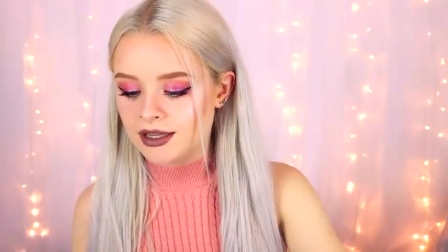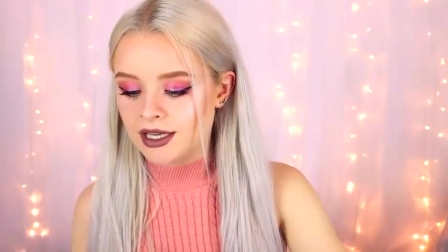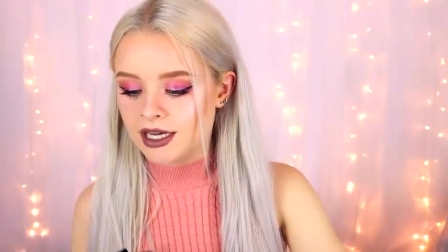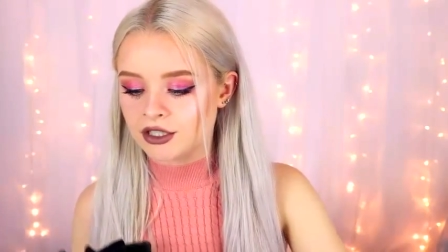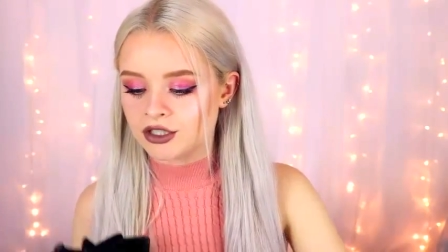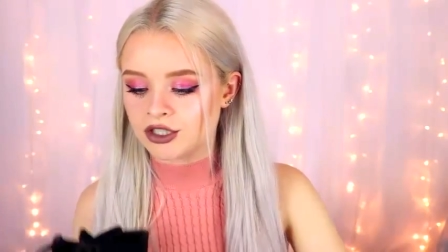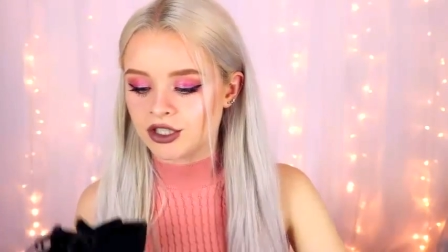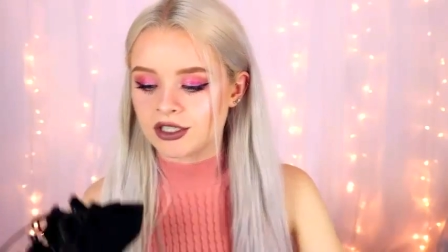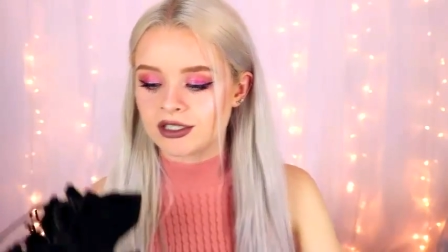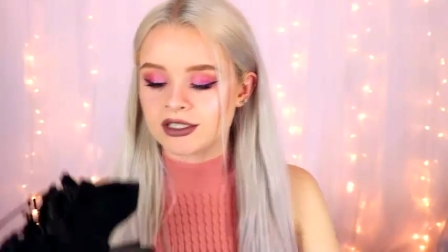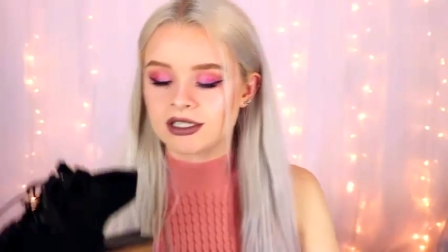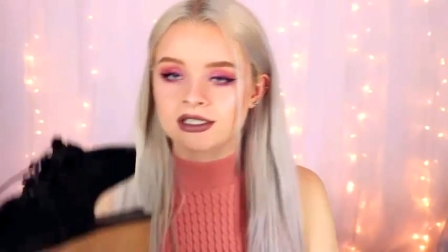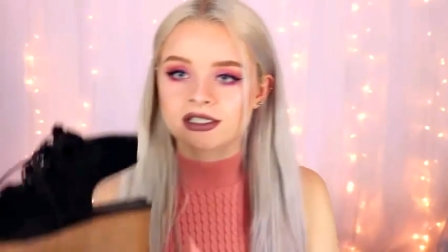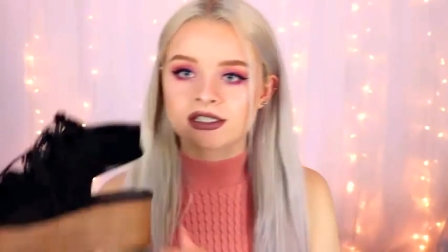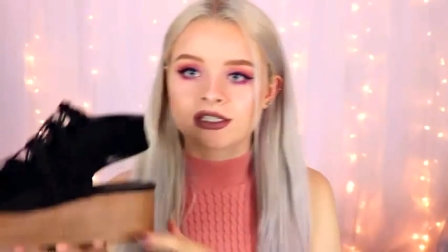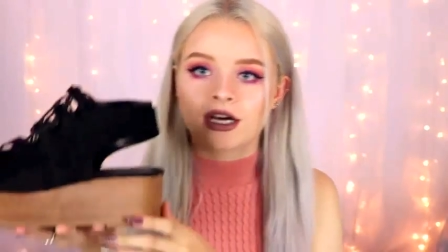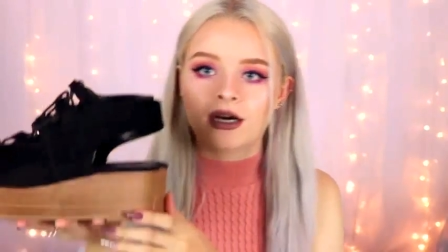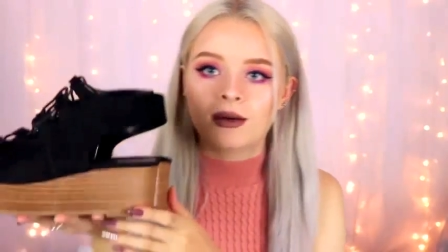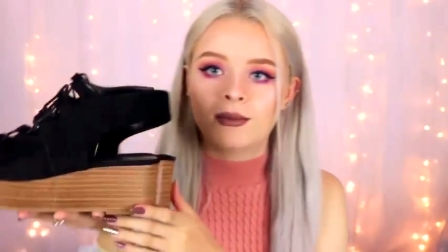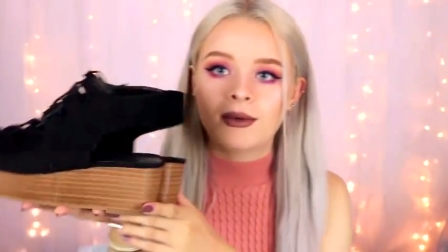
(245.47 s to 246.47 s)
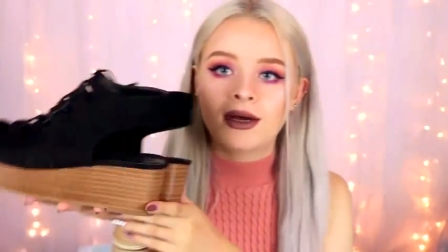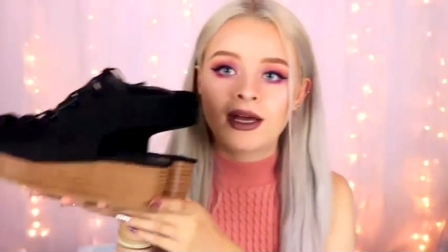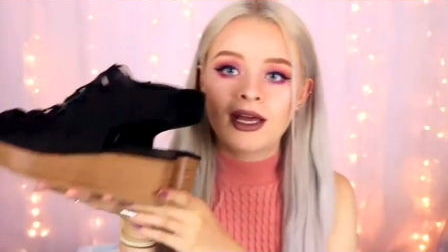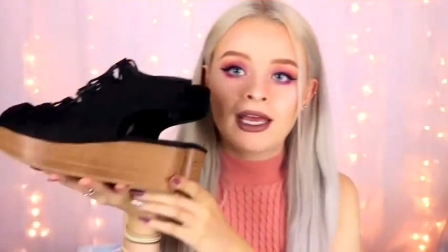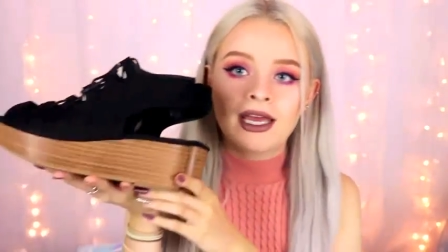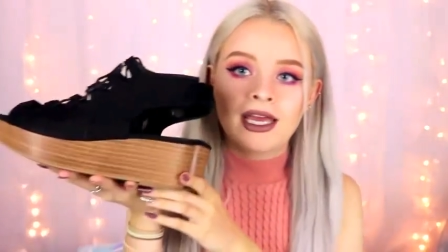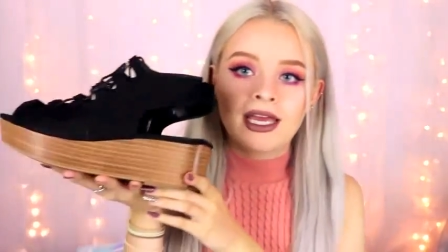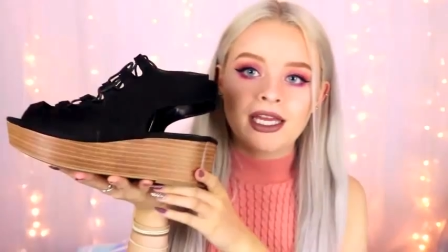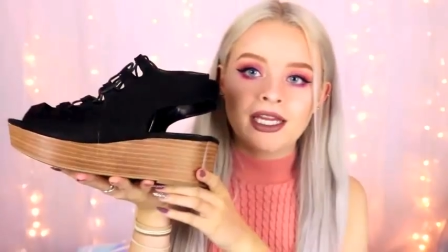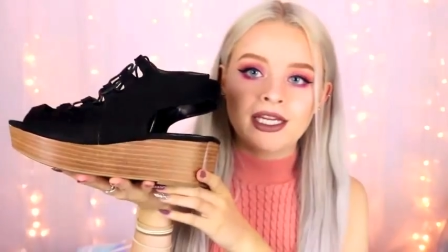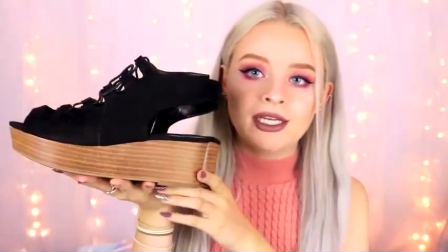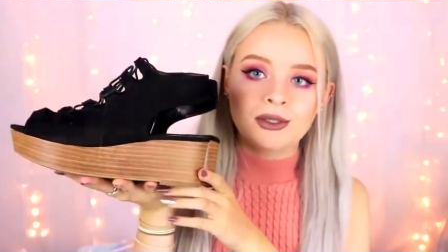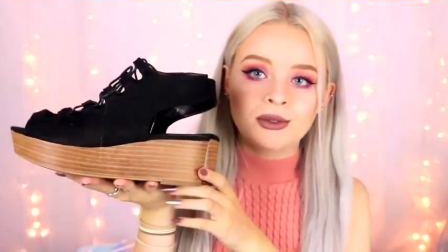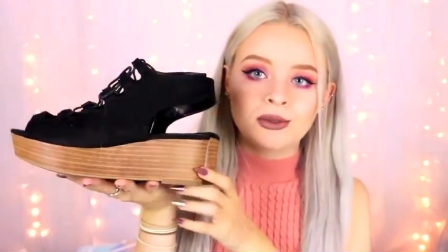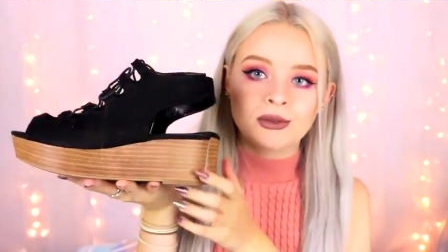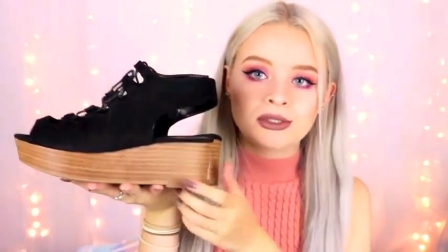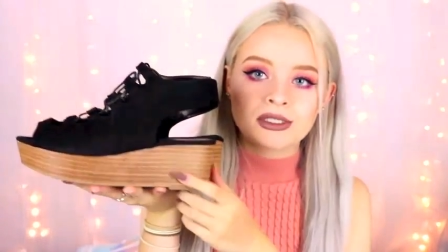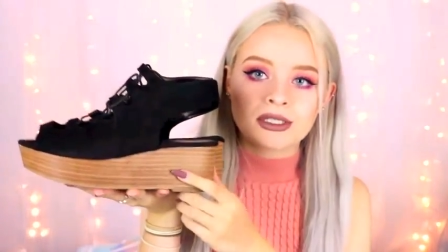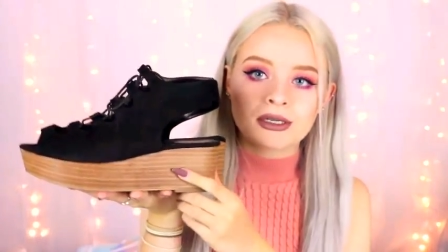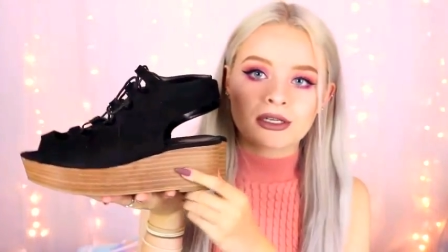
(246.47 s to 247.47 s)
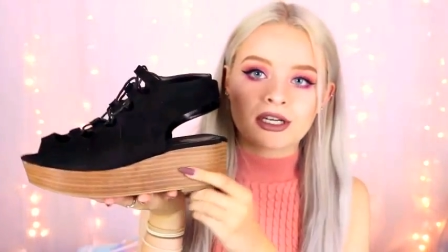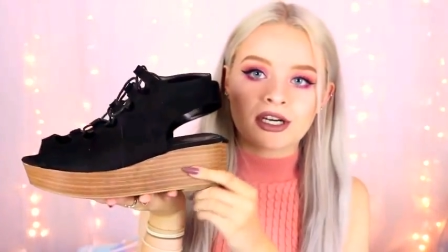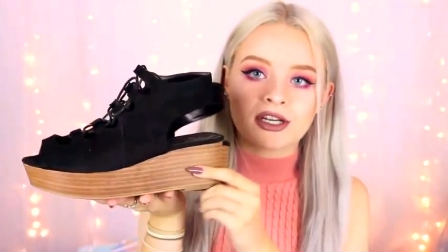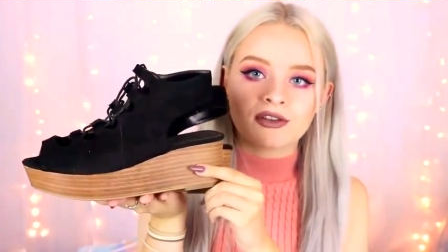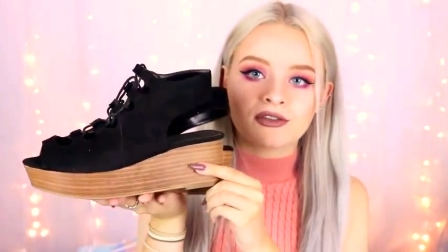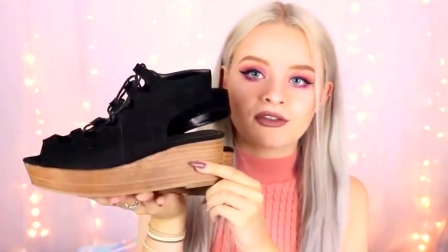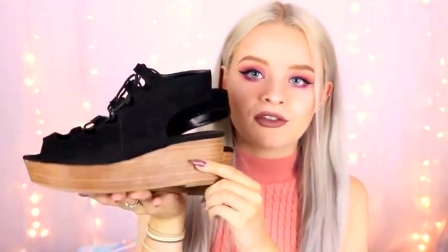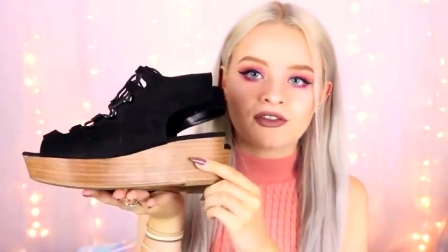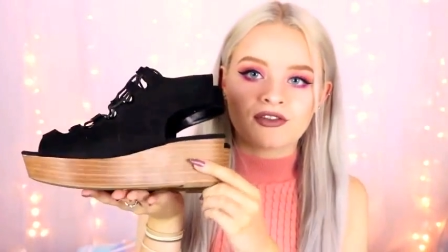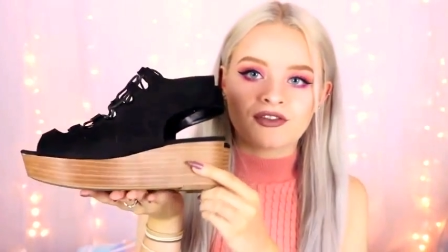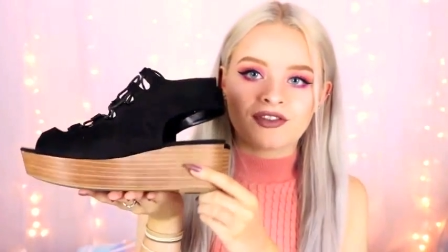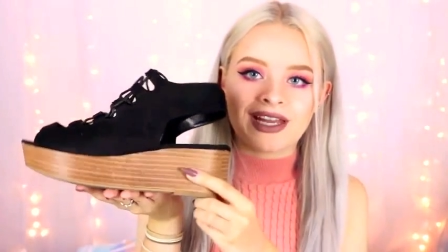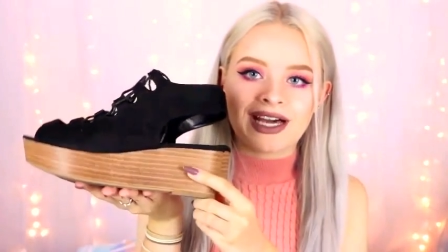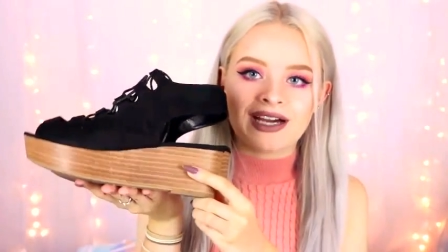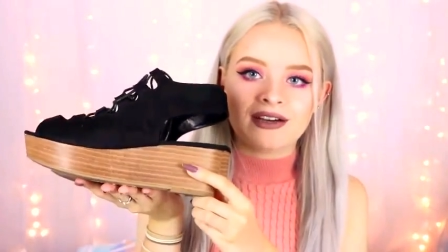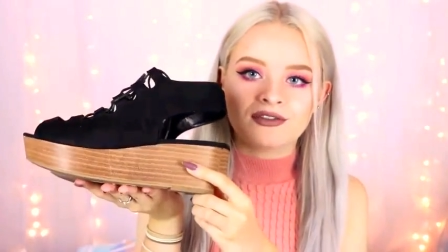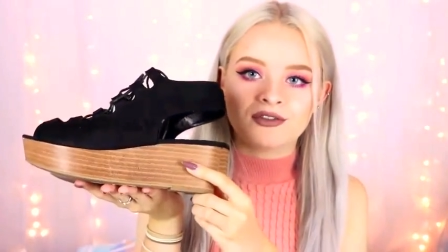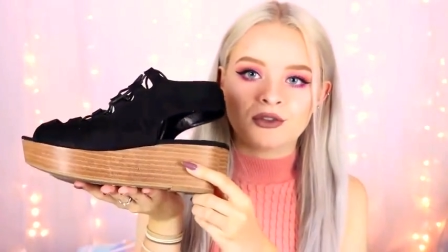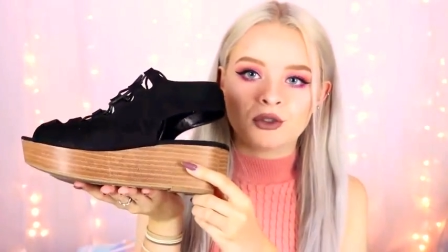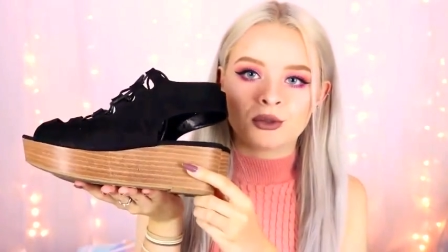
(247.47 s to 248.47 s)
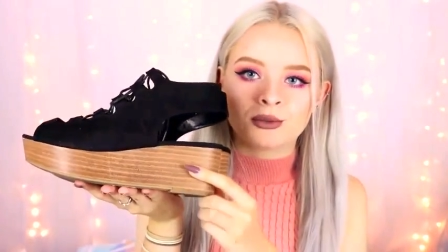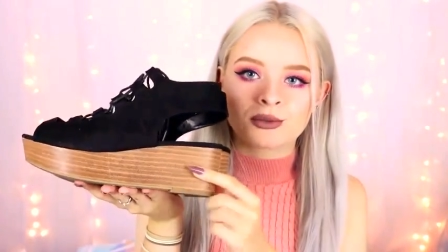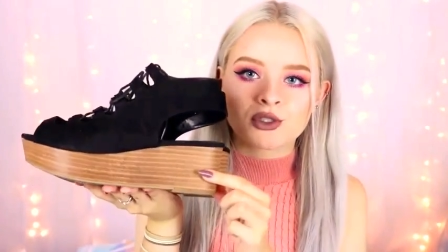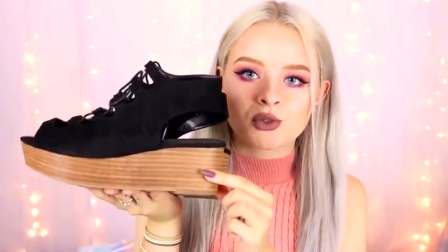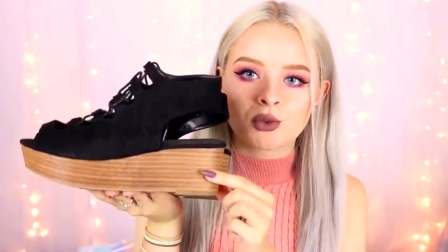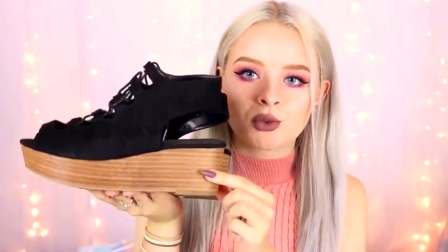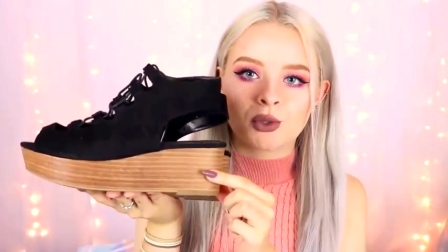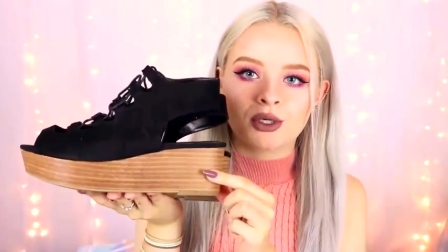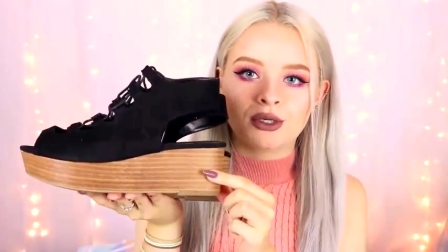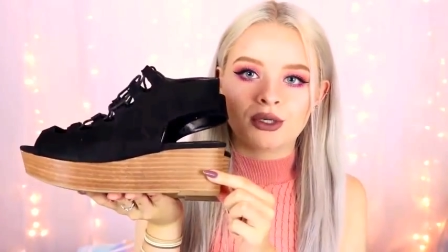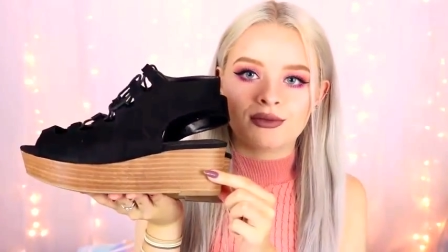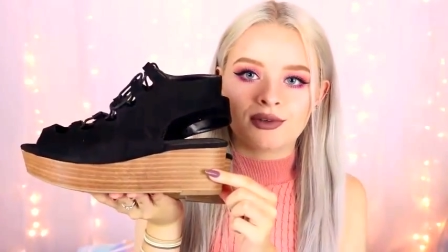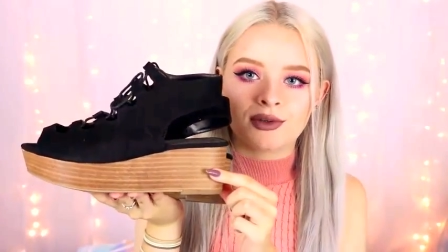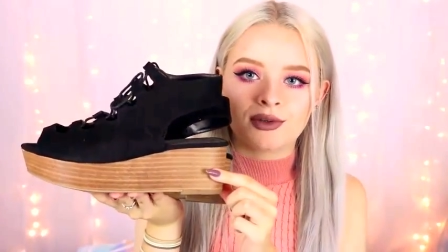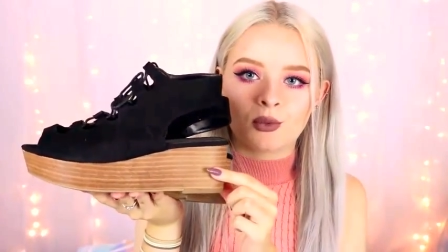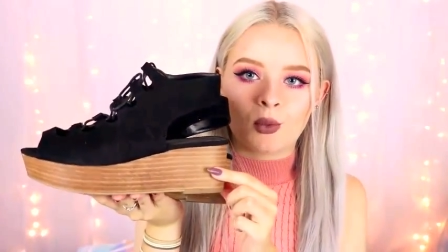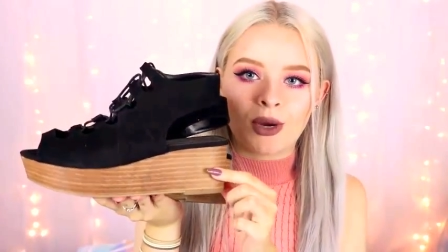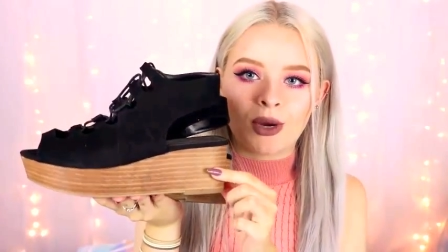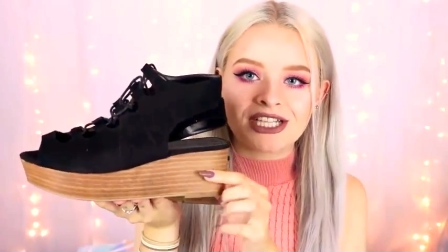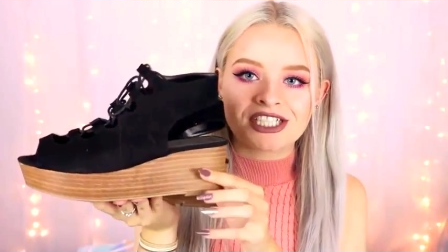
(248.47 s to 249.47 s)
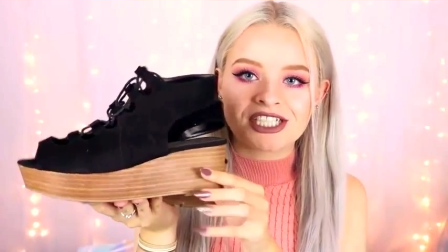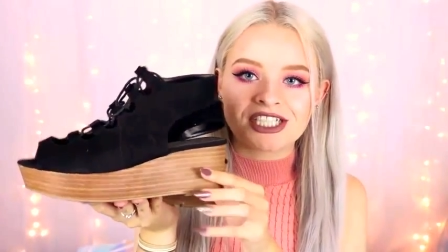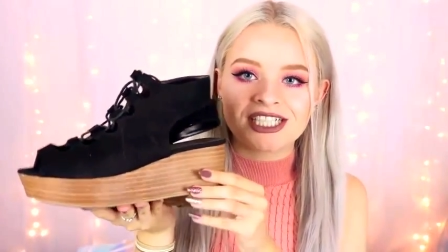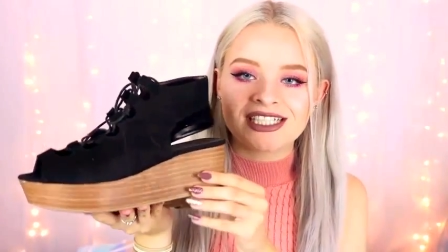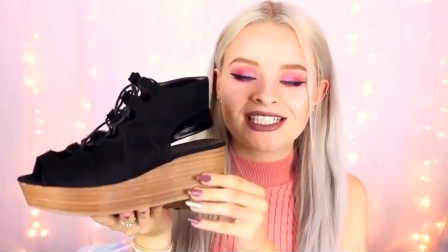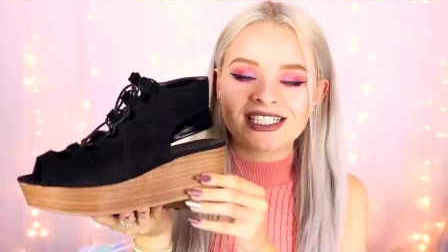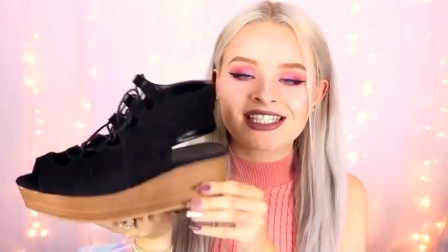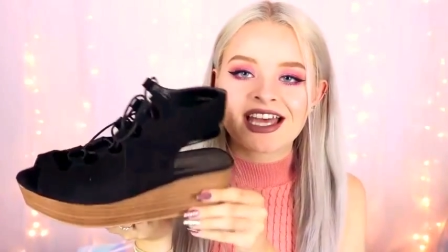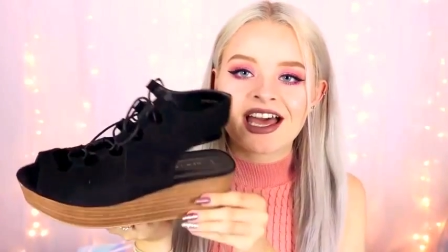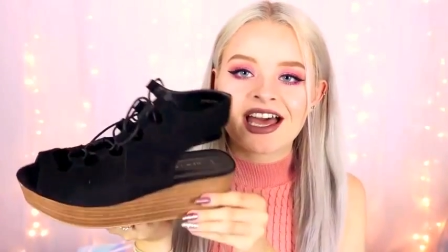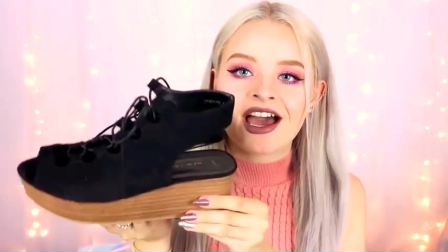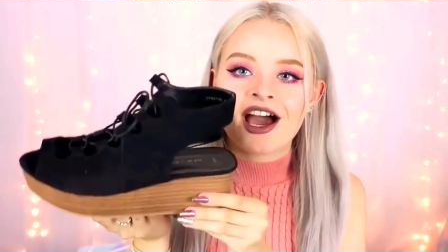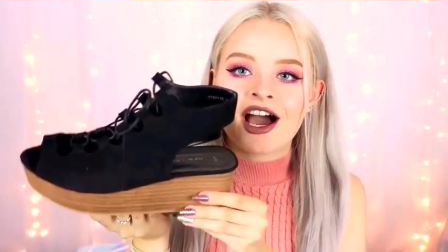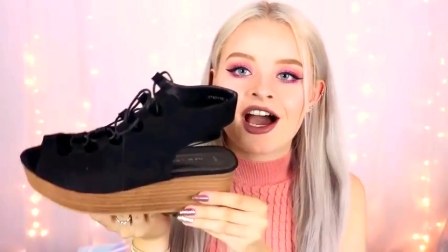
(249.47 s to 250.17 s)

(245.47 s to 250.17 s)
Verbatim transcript: They are just some heeled kind of platform sort of wedges